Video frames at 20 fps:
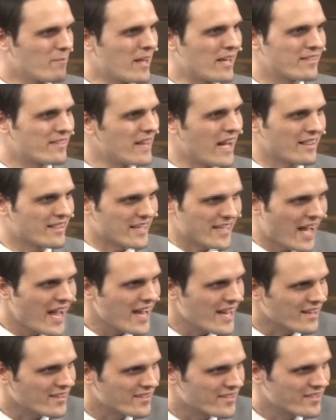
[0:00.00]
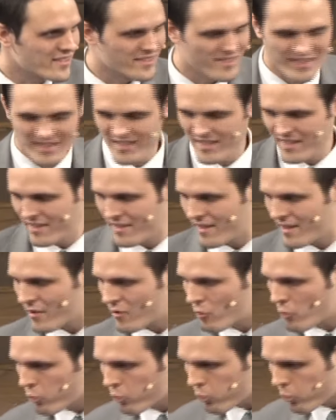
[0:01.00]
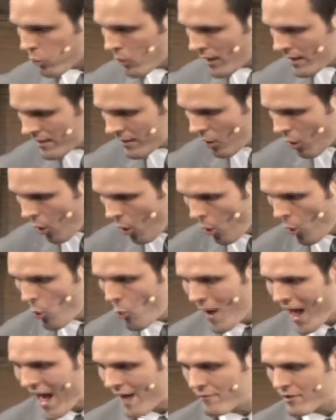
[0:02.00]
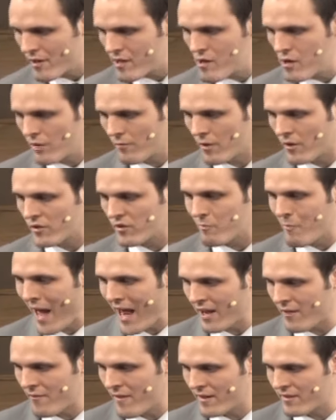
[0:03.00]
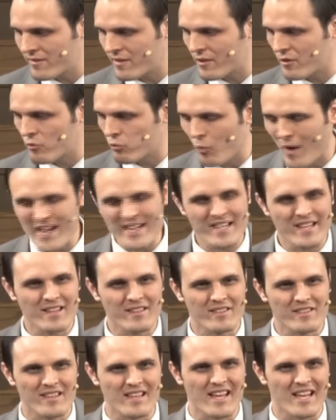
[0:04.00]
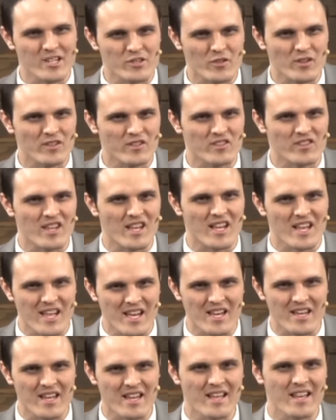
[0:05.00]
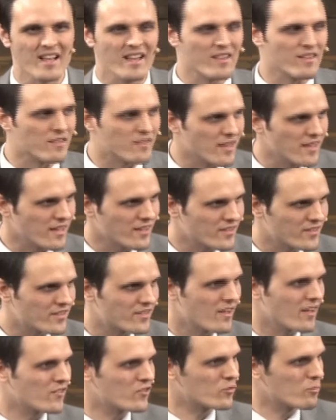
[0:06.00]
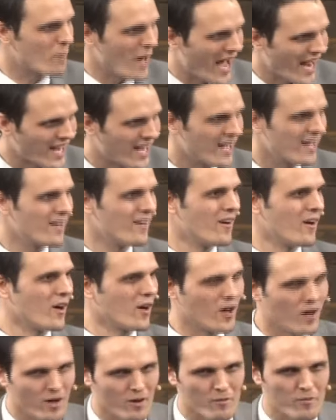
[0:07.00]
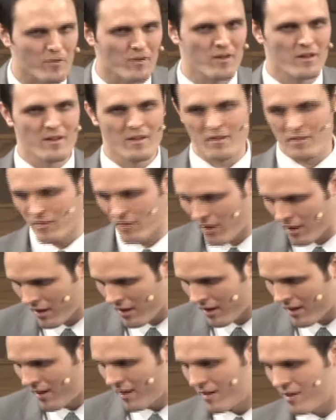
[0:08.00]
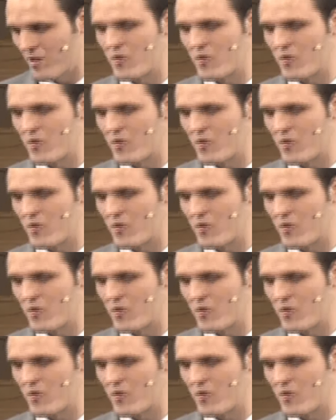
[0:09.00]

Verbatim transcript: That's not the case. The, the whole heavenly universe manifests the greatest interest in this speck of the